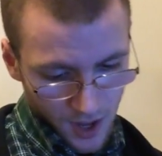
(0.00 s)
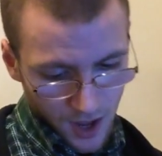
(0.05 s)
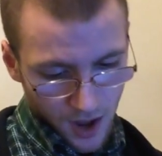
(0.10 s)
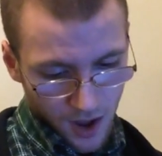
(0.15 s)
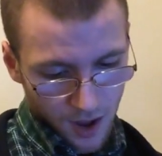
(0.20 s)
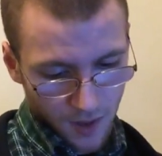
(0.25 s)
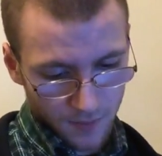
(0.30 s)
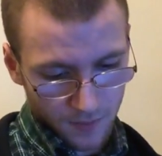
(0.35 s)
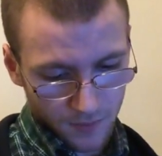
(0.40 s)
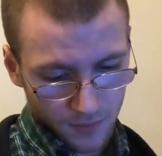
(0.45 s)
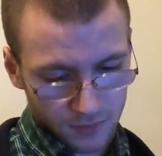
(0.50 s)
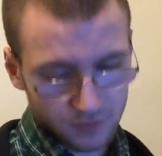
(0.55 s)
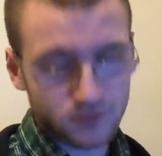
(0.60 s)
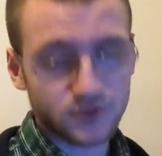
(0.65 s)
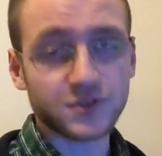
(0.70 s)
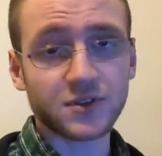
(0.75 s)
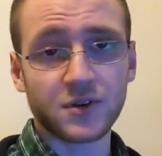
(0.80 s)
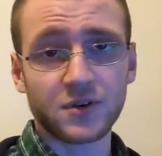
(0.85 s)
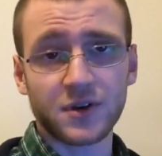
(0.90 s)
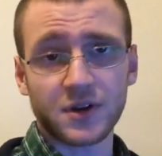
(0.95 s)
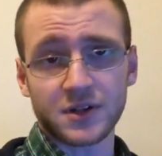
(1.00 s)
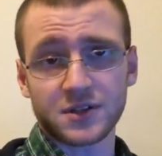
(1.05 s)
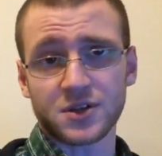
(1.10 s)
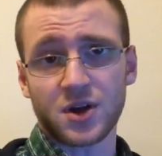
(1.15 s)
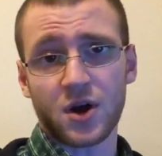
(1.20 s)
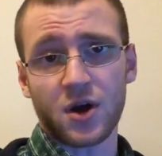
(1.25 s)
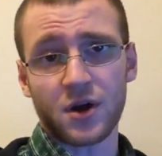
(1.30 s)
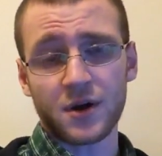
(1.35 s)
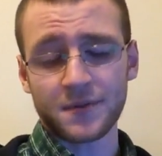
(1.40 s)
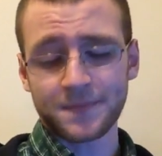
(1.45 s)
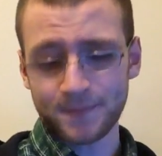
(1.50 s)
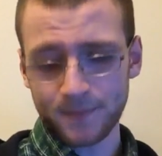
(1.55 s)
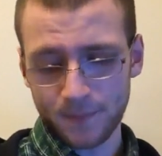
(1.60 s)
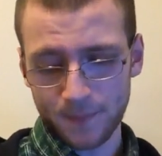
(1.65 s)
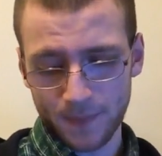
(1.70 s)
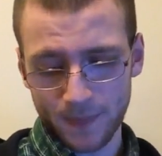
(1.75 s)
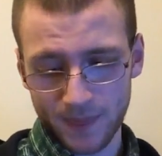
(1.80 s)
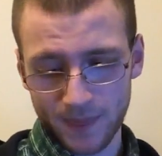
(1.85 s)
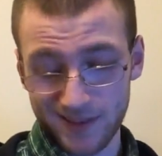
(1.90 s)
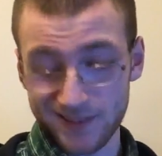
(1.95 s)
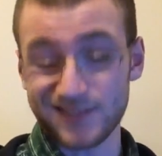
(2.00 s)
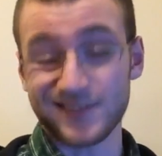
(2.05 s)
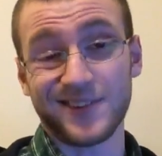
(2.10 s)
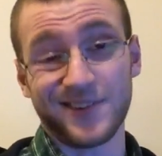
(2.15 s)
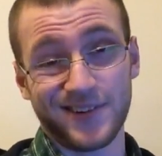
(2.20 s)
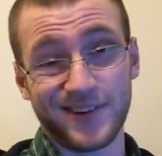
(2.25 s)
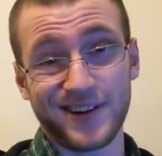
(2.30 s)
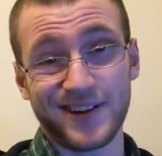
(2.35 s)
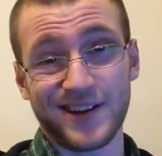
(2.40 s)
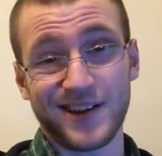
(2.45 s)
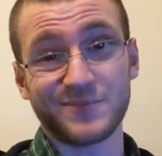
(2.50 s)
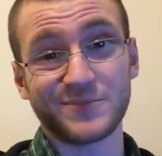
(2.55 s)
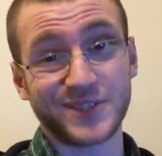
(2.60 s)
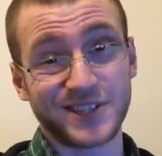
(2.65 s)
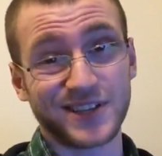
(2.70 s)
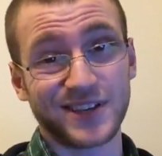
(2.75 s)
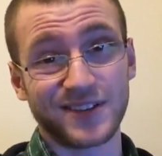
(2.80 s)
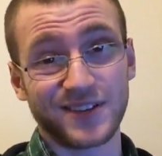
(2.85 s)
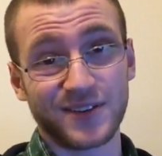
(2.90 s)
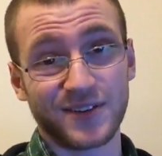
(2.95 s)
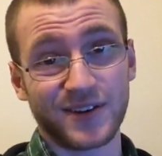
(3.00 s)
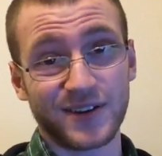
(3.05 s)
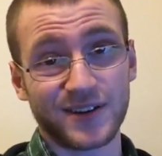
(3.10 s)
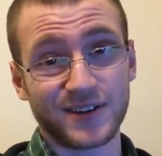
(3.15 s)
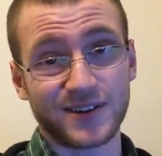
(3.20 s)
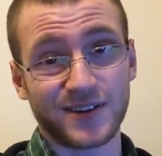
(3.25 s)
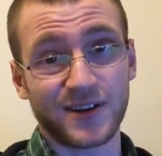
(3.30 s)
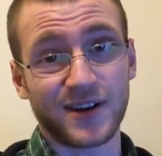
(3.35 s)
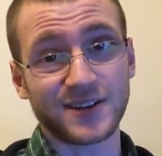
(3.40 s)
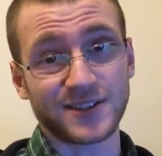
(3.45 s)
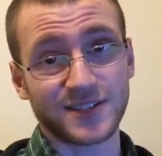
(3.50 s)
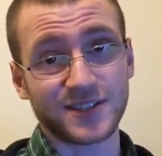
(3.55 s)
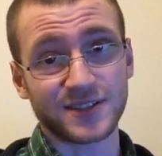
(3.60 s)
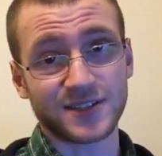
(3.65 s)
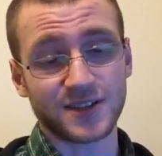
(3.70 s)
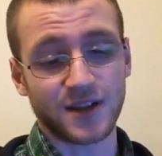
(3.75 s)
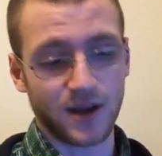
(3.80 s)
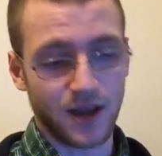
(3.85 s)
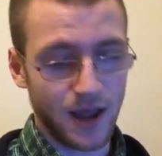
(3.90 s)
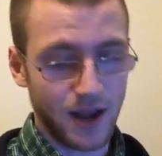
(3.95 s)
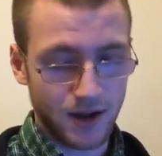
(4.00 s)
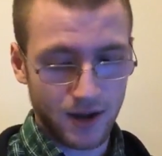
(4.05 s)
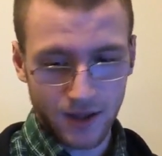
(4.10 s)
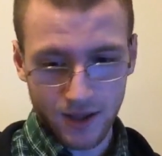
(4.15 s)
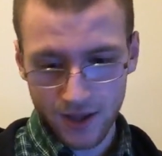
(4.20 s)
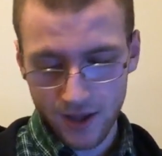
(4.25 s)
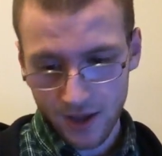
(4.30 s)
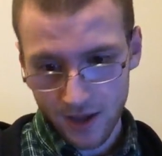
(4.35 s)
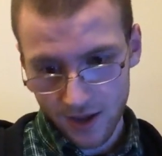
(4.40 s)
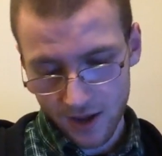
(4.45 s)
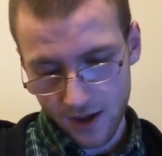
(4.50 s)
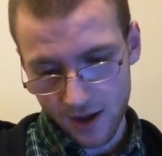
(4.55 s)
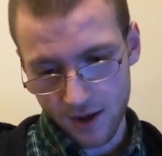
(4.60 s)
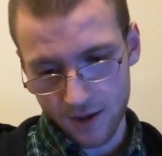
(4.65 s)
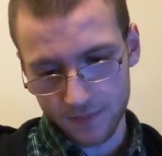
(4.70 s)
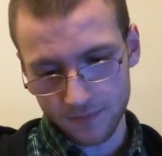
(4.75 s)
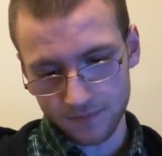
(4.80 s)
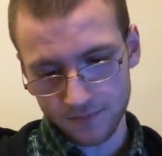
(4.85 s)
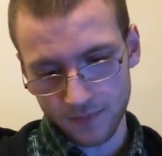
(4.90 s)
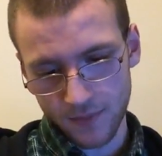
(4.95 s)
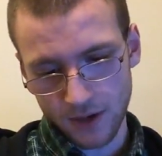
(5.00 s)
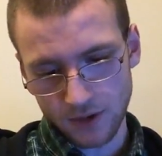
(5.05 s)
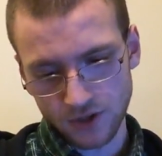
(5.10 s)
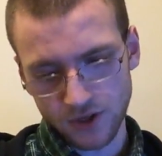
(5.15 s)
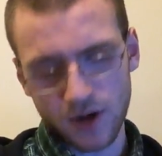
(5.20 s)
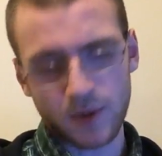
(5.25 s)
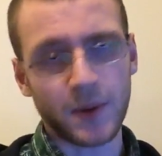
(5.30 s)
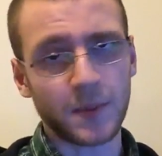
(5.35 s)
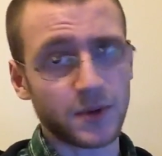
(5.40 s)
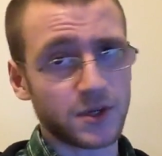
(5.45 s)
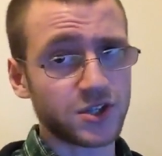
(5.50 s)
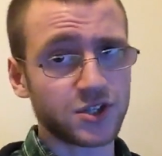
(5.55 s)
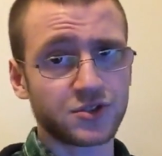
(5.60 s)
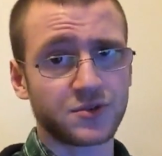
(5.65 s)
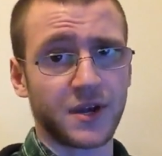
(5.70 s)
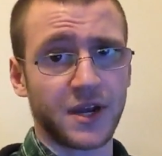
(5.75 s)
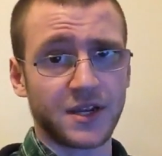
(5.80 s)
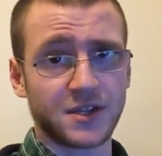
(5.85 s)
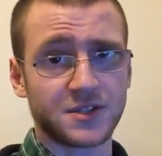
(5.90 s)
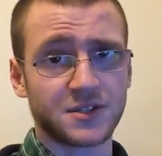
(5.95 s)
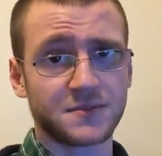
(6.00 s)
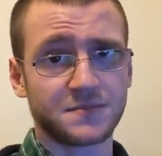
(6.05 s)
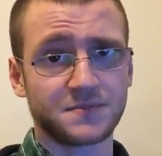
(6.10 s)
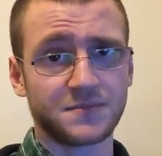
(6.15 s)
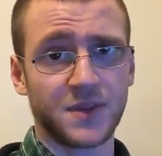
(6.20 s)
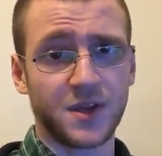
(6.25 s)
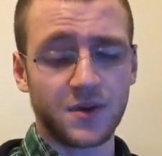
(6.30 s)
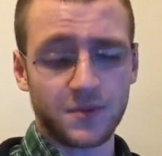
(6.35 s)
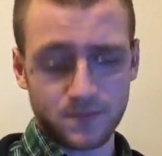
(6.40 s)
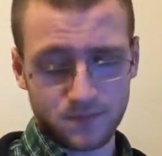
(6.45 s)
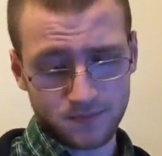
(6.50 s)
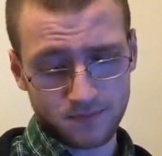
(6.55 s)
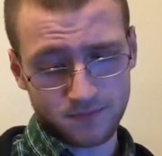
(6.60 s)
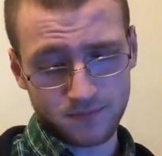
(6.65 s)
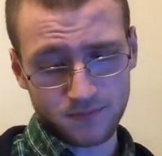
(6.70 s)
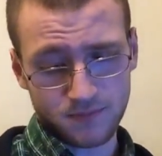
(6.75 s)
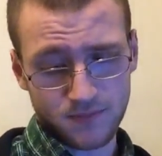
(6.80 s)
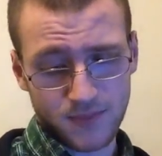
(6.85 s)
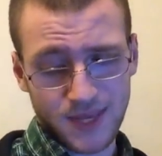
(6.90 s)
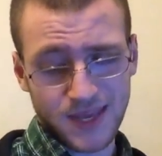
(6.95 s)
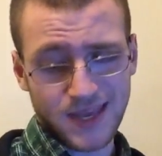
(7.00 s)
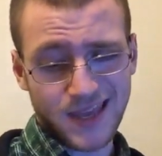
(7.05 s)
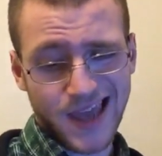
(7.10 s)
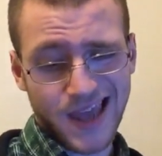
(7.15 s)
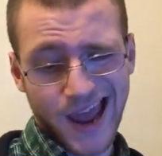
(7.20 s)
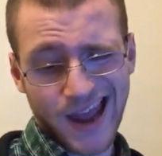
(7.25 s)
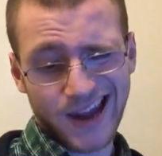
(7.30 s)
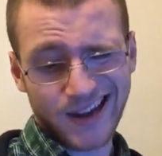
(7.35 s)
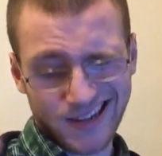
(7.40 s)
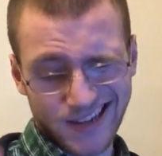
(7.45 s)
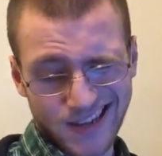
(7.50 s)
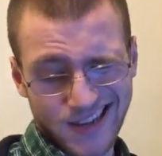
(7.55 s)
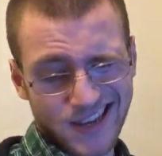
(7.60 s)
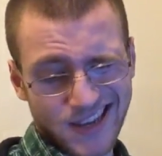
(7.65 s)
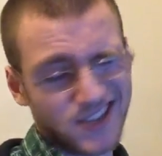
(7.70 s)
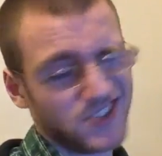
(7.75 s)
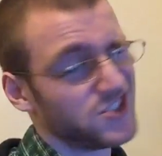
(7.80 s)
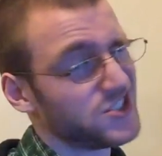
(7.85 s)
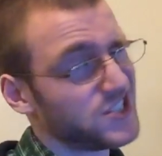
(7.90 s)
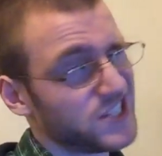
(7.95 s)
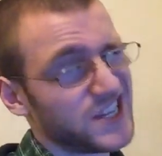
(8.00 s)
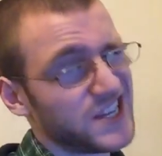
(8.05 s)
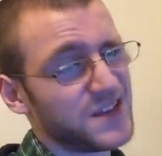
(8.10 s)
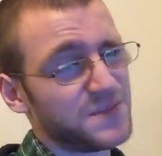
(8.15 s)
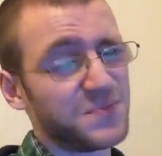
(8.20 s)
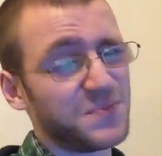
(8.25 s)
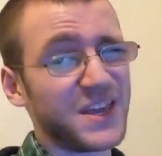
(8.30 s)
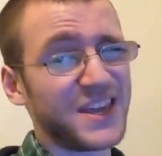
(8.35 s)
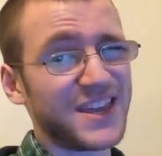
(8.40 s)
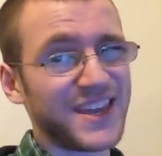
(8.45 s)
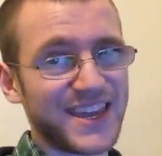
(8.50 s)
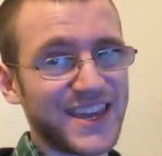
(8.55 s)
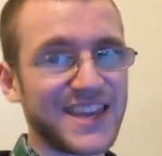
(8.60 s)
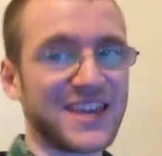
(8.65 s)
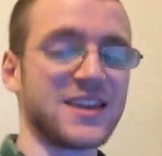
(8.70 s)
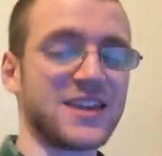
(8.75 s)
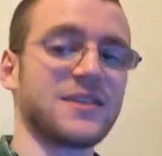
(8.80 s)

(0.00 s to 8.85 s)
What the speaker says: When I was learning guitar... I'm still learning guitar. I still suck at it. I was trying to remember the strings. You know, E, A, D, G, B, E.